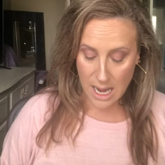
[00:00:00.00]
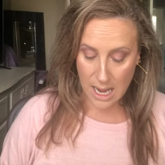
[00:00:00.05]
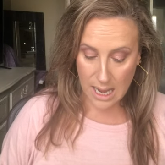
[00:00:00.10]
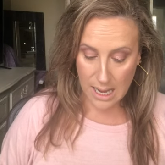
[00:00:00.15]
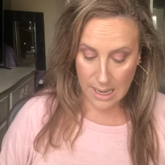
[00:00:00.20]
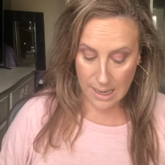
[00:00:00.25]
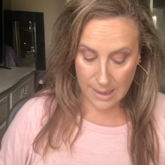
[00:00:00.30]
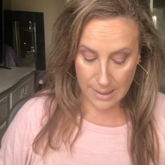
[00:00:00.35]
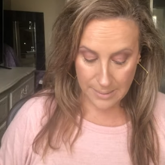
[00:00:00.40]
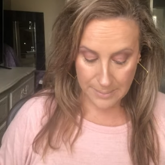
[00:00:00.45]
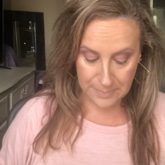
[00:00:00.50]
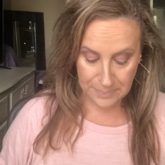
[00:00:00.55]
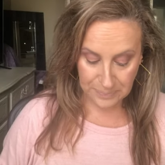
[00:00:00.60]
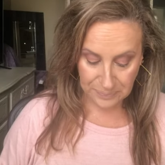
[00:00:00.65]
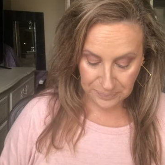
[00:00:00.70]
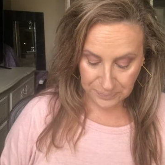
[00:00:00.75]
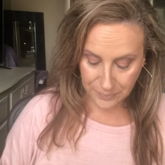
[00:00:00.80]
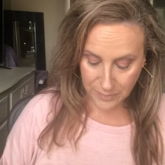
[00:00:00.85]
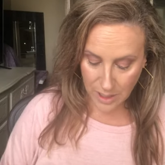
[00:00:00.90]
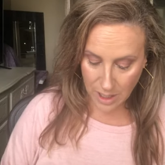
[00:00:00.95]
Um,
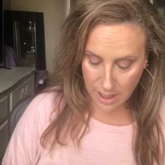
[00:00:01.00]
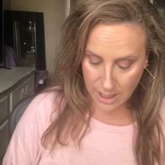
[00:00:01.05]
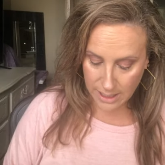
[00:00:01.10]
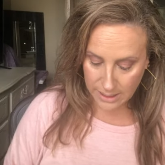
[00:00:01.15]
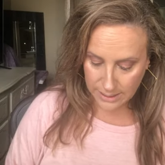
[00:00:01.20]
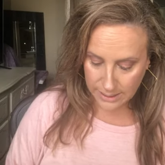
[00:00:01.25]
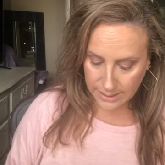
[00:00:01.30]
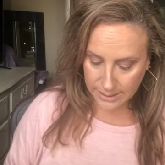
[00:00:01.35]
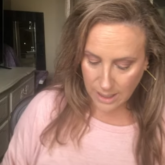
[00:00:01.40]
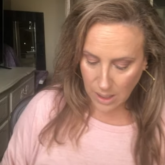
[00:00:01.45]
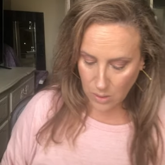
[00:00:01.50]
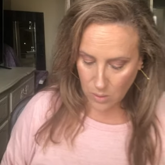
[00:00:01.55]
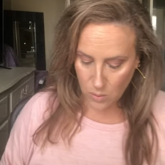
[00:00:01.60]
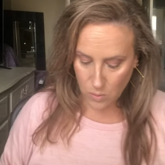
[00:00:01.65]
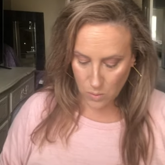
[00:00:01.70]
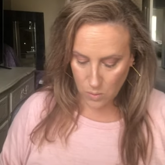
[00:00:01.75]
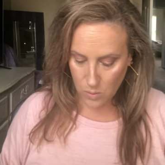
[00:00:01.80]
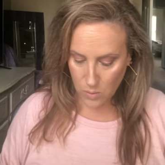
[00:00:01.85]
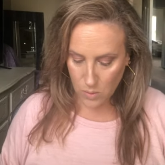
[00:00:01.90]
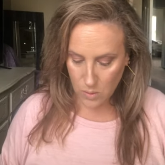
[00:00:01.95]
all right, so
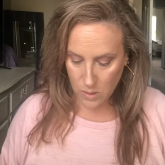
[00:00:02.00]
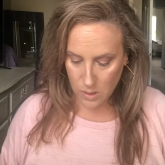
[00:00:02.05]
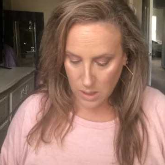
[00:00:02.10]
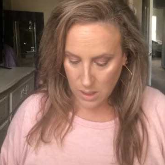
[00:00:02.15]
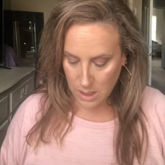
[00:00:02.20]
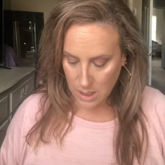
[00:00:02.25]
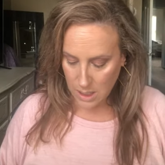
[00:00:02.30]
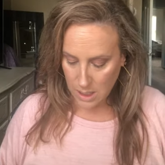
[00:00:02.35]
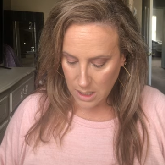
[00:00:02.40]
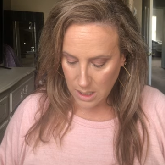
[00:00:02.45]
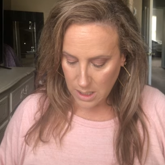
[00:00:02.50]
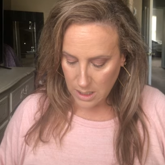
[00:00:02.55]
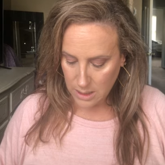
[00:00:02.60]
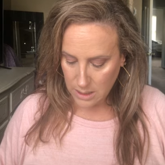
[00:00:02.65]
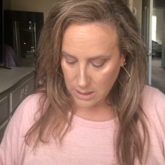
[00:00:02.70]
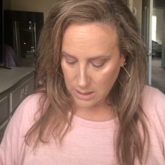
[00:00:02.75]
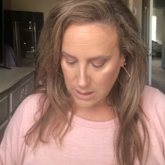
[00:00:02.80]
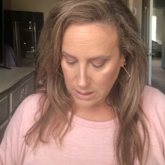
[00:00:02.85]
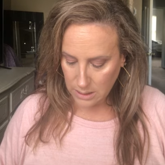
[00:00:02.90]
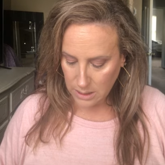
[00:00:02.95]

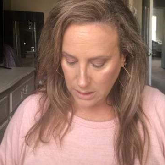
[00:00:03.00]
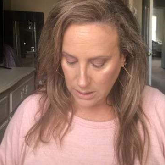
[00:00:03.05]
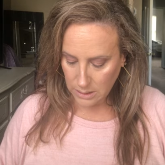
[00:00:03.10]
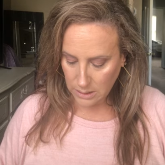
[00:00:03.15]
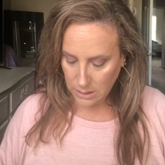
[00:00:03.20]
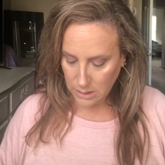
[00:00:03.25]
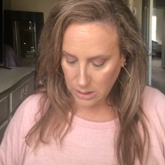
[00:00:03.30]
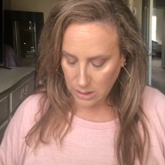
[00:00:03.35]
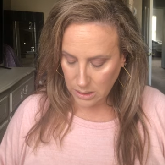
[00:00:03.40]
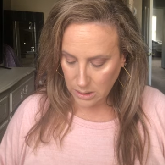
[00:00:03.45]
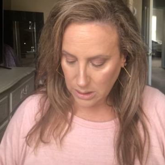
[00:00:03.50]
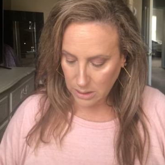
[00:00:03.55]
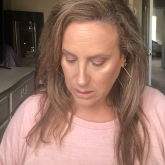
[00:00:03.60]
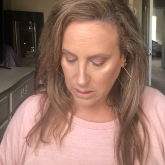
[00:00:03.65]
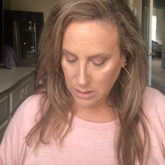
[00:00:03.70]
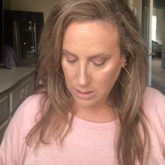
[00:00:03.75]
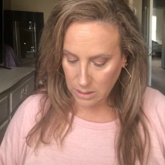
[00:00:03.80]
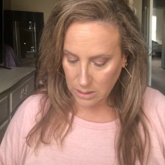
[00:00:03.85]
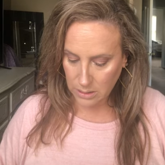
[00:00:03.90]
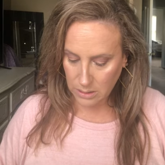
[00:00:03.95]
let's
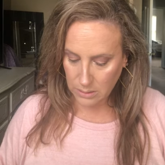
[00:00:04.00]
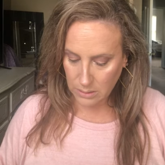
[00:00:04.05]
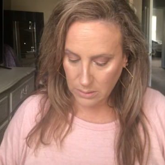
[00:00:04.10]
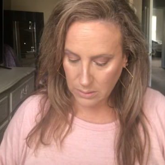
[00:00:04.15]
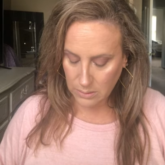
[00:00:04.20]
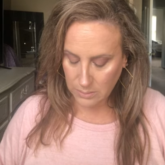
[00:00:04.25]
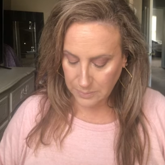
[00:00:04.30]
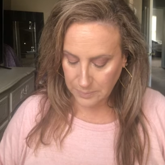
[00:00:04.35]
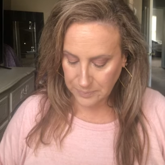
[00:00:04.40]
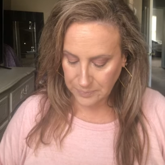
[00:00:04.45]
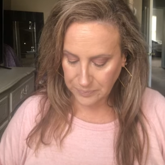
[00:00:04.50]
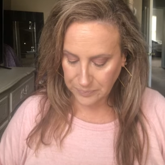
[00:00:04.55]
just do...